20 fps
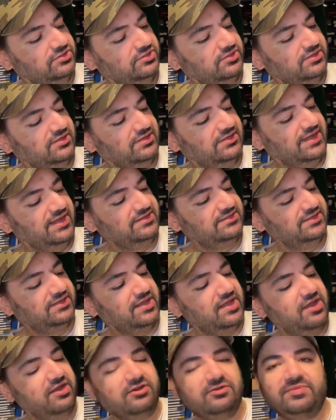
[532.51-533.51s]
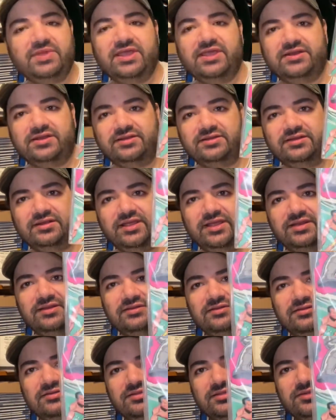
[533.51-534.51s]
classic Iron Man, and
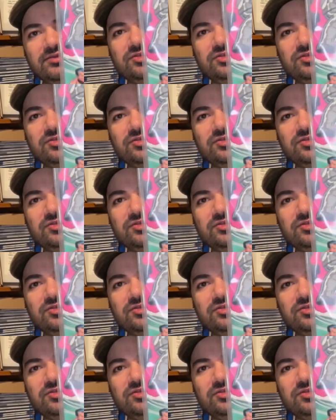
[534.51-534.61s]
there's